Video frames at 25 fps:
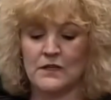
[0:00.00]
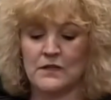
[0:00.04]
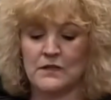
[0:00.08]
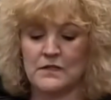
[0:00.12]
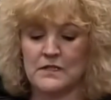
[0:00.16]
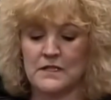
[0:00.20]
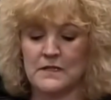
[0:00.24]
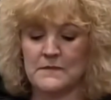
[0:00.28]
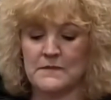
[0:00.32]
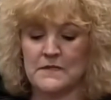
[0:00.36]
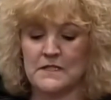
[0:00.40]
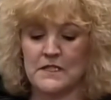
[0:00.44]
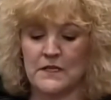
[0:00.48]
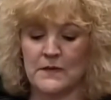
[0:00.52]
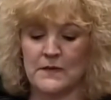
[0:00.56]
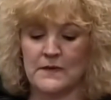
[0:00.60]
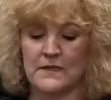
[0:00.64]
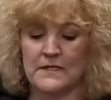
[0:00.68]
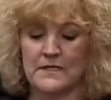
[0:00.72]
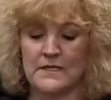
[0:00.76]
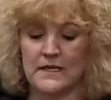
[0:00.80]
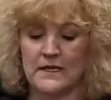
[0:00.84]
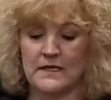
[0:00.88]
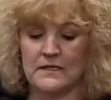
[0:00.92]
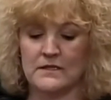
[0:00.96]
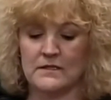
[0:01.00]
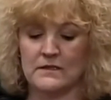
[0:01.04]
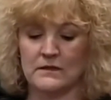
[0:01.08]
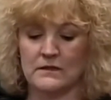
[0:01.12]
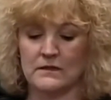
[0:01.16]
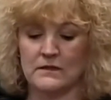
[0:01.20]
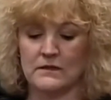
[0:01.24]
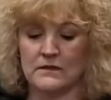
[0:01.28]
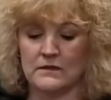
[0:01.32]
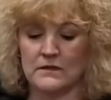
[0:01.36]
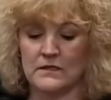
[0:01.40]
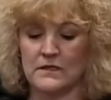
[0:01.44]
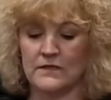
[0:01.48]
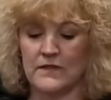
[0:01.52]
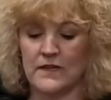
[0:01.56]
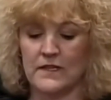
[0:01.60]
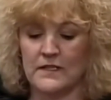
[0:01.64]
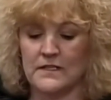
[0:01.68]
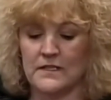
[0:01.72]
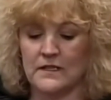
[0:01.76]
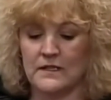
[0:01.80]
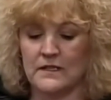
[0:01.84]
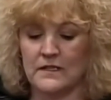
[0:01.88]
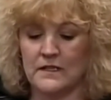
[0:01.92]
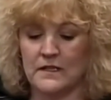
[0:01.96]
You seem so intent on
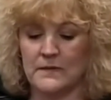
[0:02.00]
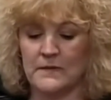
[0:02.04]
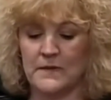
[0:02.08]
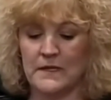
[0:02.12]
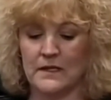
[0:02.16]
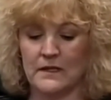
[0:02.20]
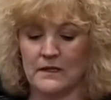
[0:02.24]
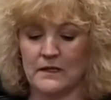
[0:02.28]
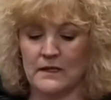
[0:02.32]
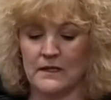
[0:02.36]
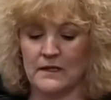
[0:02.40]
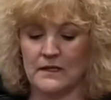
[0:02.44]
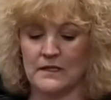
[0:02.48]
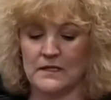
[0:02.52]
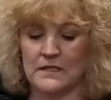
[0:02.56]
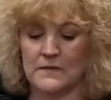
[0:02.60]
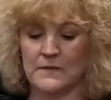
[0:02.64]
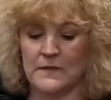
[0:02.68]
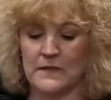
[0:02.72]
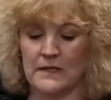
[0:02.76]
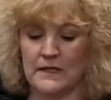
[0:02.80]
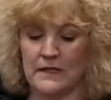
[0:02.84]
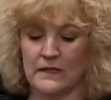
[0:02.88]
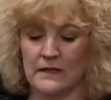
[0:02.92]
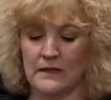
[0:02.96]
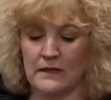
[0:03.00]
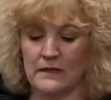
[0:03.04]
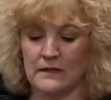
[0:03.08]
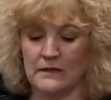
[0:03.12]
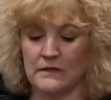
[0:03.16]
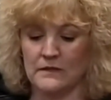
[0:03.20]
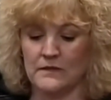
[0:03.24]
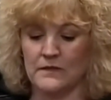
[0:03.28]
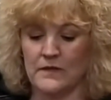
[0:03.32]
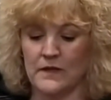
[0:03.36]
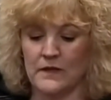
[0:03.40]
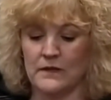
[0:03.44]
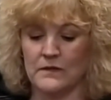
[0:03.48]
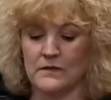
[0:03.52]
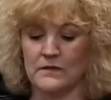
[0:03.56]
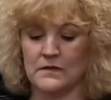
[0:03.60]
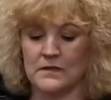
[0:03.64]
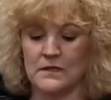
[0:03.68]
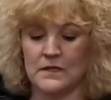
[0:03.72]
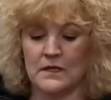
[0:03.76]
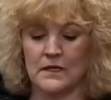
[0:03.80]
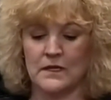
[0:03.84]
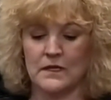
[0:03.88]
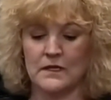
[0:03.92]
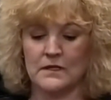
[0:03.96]
cultivating the middle-class Middle England
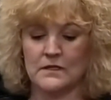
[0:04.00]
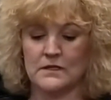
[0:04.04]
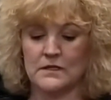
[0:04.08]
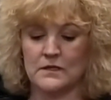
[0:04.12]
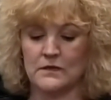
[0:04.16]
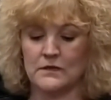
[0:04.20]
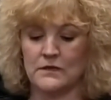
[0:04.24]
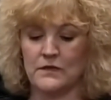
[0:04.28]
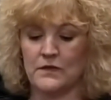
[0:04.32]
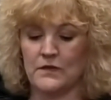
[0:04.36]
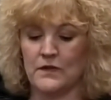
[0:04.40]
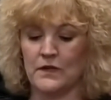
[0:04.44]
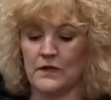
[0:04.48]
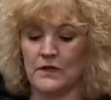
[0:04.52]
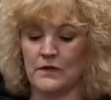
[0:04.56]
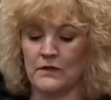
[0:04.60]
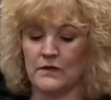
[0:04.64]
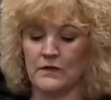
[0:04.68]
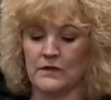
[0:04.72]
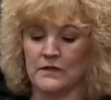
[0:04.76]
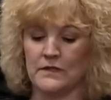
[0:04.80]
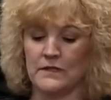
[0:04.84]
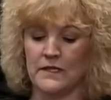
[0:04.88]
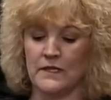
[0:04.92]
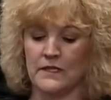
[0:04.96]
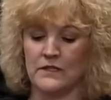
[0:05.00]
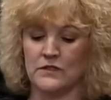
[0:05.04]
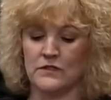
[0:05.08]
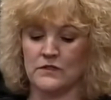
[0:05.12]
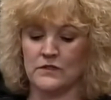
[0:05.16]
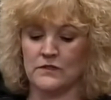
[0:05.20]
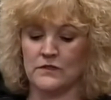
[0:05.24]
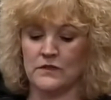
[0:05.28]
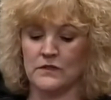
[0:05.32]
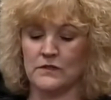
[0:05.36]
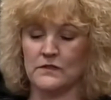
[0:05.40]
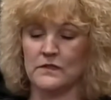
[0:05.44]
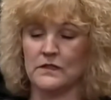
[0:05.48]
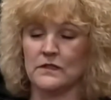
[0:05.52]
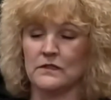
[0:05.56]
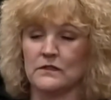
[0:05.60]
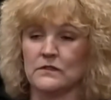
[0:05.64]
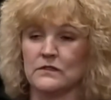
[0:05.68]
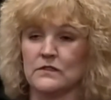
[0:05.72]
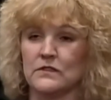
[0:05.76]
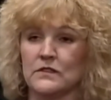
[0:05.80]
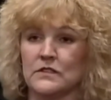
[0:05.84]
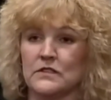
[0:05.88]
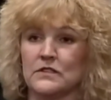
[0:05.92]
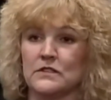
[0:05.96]
vote. Don't you think you're in danger of losing your
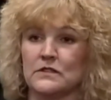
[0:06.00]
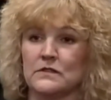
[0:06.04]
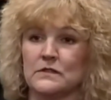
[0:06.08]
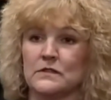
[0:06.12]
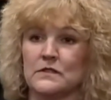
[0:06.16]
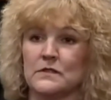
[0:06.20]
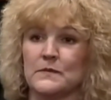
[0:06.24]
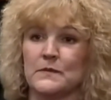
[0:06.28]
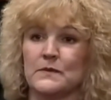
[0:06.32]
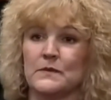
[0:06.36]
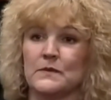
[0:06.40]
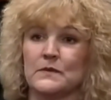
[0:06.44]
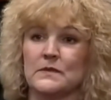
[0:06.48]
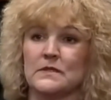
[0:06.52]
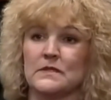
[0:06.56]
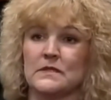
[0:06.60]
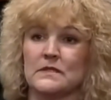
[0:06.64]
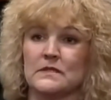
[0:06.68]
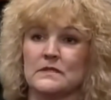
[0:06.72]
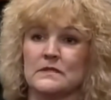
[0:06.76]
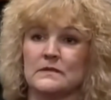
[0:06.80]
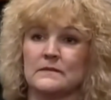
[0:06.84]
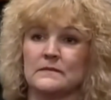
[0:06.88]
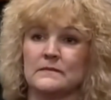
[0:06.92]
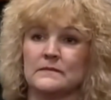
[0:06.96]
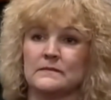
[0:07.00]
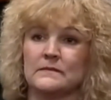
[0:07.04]
traditional supporters?